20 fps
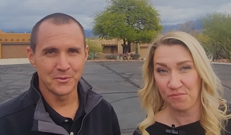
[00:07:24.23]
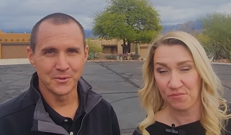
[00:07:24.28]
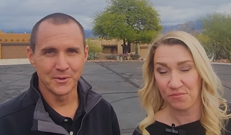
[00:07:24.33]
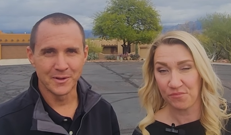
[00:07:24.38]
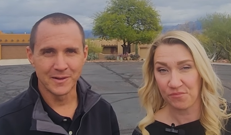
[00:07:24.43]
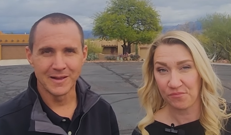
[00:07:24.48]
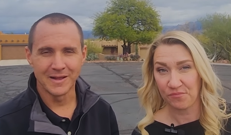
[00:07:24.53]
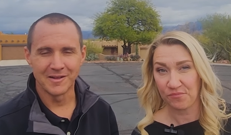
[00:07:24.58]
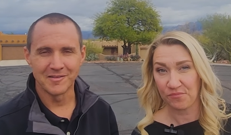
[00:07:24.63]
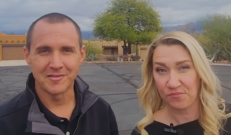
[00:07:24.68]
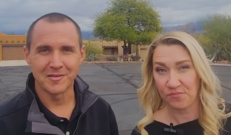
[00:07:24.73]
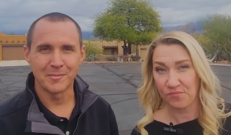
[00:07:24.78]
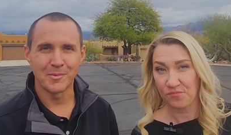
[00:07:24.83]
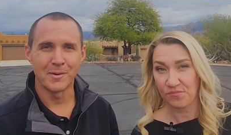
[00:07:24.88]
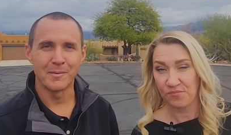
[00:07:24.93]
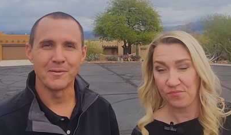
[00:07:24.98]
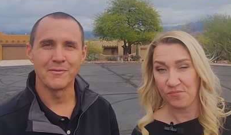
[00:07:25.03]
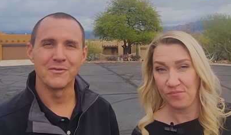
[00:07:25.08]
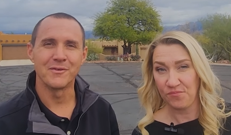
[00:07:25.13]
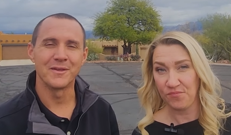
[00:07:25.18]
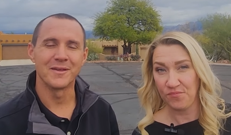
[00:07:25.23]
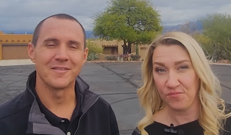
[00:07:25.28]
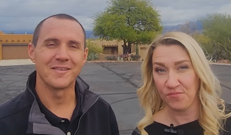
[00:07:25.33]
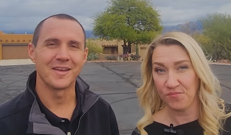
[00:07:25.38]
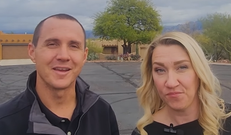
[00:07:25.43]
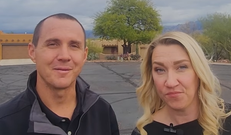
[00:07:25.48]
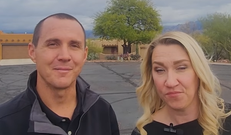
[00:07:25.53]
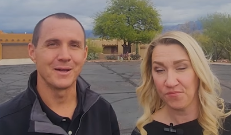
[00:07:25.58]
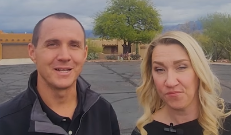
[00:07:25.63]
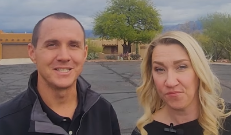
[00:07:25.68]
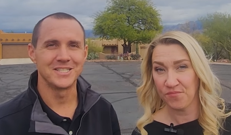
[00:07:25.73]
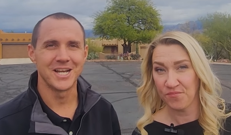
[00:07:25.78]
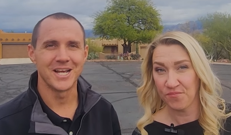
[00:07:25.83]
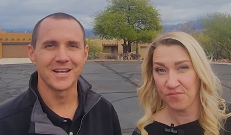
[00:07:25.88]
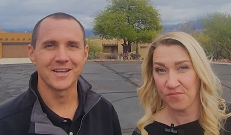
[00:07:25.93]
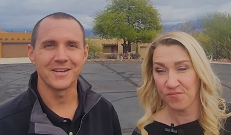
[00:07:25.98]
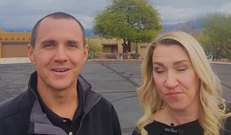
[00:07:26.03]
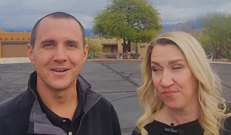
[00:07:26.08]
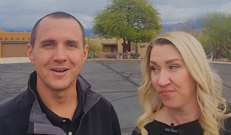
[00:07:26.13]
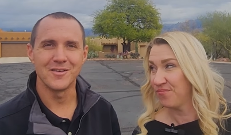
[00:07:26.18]
Speaker 1: through the clouds i'll probably feel like taking my
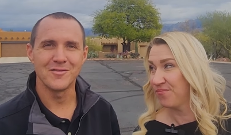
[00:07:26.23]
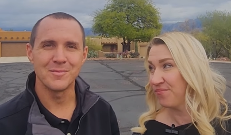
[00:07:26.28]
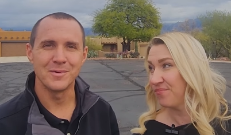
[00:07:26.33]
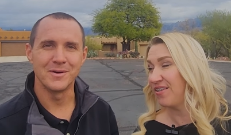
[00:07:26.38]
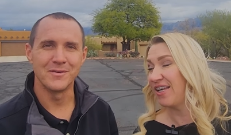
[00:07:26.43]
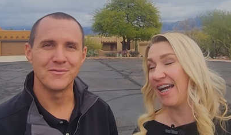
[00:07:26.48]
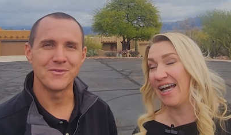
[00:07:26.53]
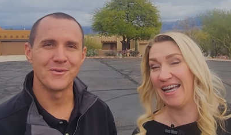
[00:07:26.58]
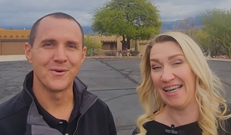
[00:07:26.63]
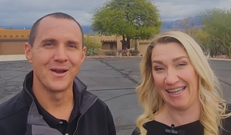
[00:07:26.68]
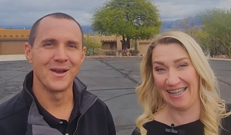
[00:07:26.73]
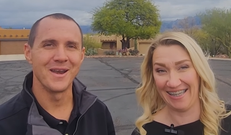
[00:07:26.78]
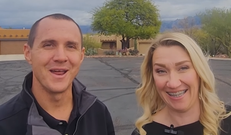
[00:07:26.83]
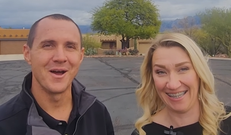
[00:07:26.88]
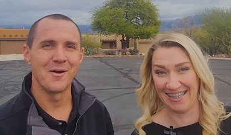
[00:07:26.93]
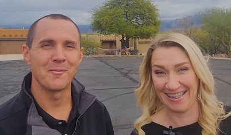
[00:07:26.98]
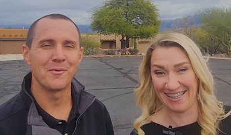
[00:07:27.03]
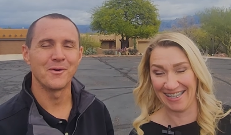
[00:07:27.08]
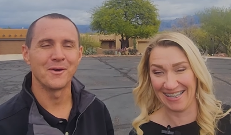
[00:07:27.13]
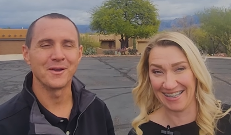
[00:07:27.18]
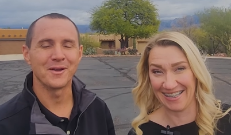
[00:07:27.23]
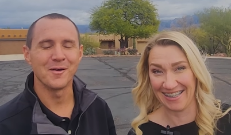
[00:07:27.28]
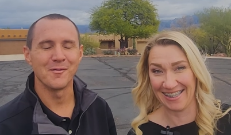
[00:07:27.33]
jacket off but yeah. right now pretty